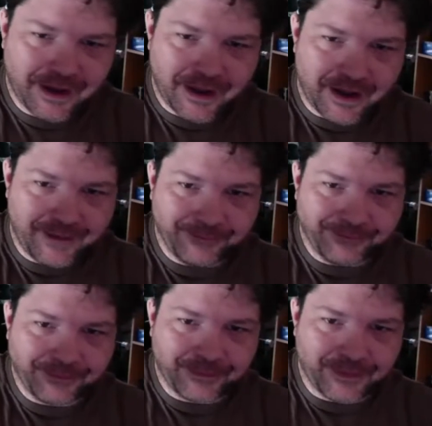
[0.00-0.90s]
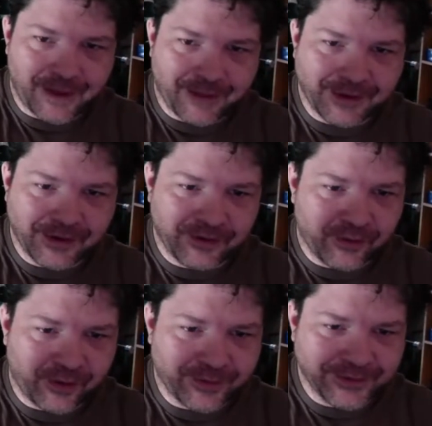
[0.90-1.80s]
I'm an
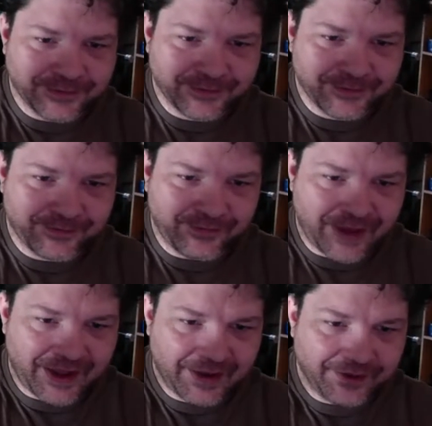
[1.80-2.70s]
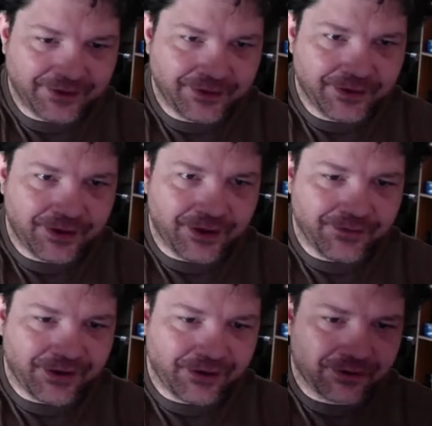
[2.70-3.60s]
enormous fan
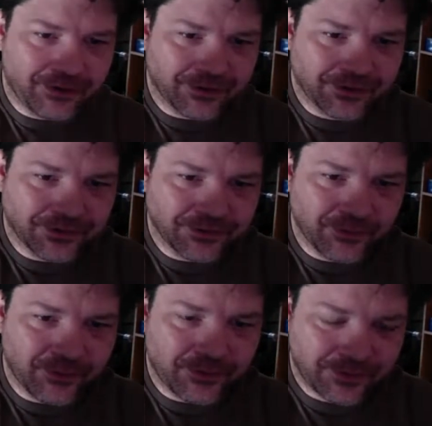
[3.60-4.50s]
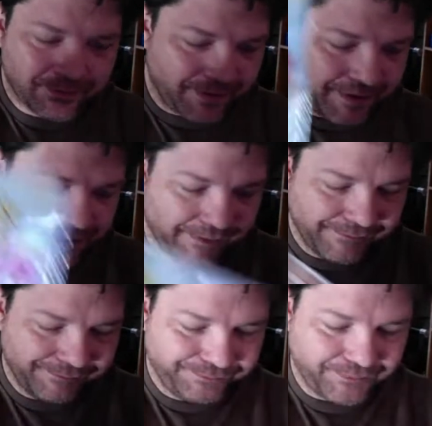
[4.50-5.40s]
of Eric Larson's work.
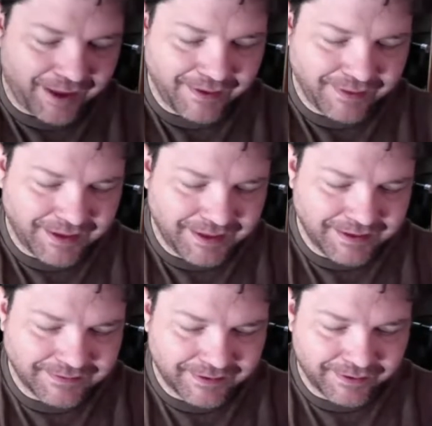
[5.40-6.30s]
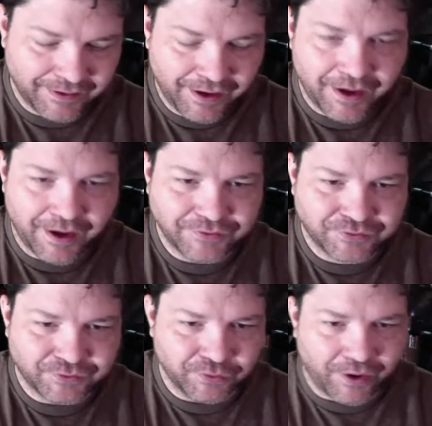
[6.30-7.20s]
I think he's a
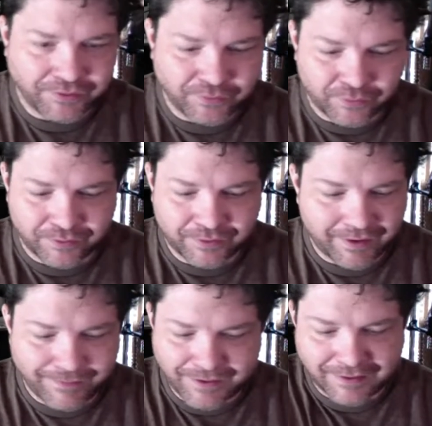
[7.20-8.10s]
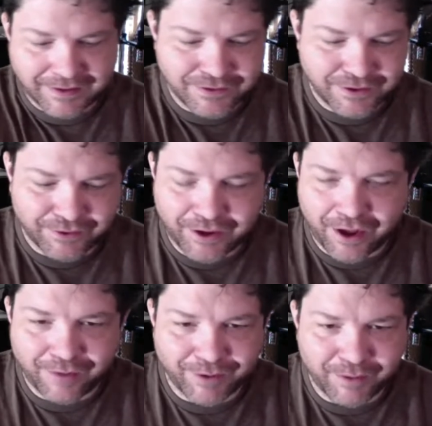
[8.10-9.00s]
true auteur. Not that Jerry
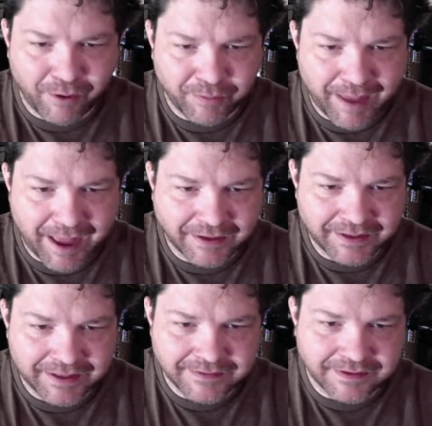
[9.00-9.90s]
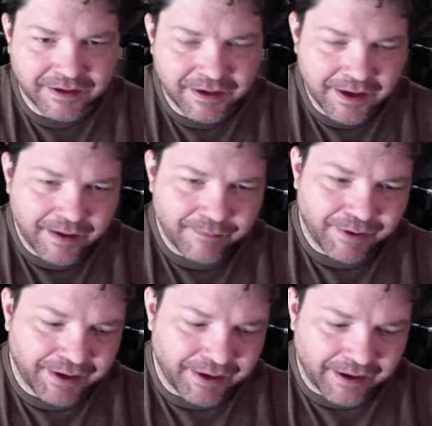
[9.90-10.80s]
Conway or Mark Bagley isn't,
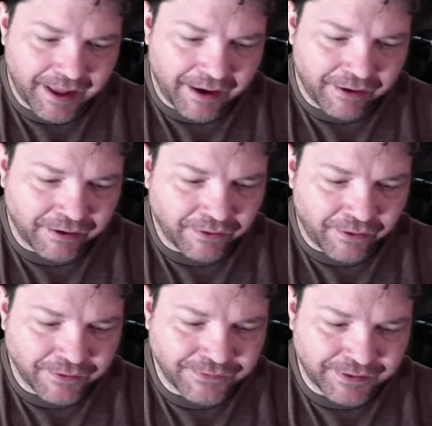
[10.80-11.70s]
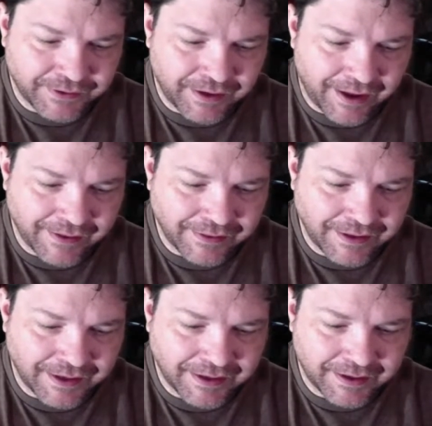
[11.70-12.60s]
but Eric Larson, I
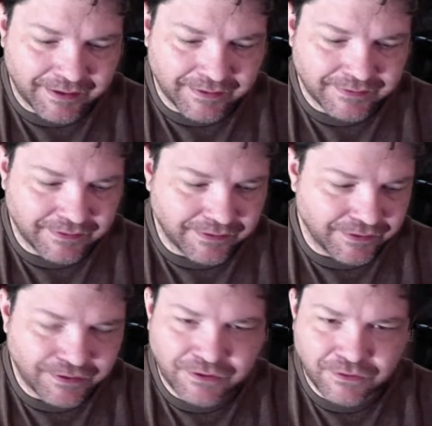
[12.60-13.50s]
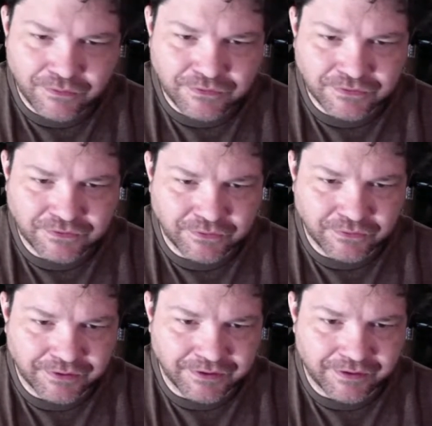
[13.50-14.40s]
think, is a huge
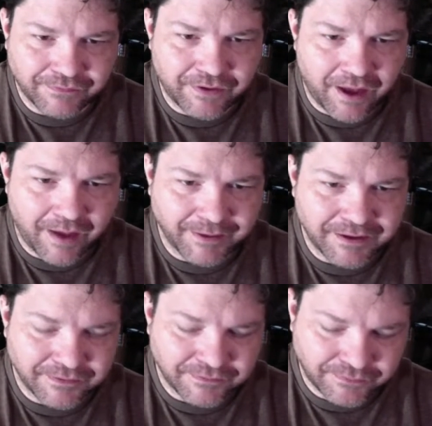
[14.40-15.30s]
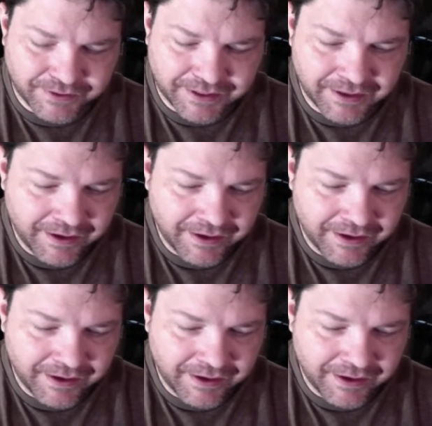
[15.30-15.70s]
student of comic history.